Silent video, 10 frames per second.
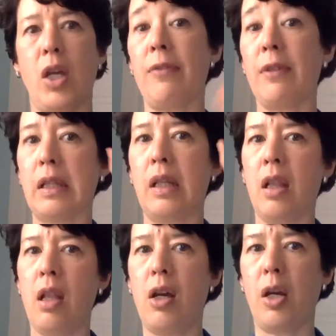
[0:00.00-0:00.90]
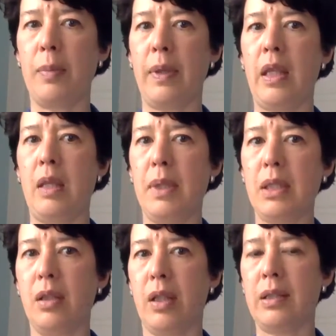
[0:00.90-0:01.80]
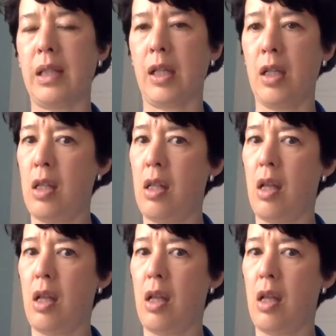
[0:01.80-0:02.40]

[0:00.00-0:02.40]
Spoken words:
off a little alarm. The amygdala is like a little